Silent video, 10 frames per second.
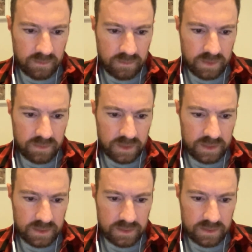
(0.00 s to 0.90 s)

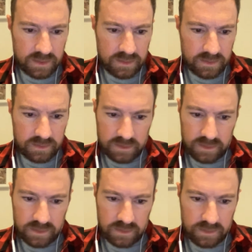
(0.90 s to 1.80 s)
Moderation, not.
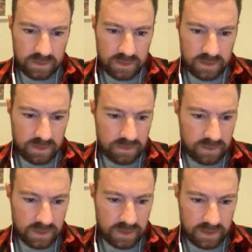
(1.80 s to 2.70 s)
Yeah,
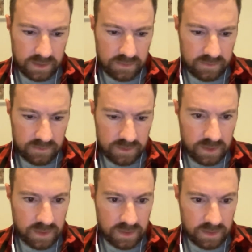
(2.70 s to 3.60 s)
I don't know.
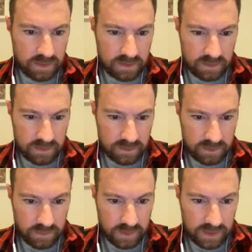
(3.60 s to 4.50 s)

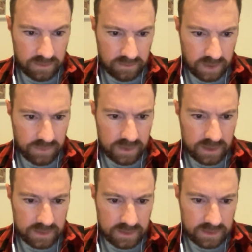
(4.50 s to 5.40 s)
It's weird. I think they're
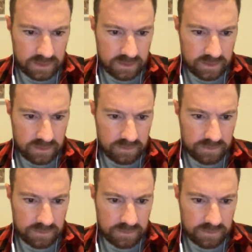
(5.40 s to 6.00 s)
just.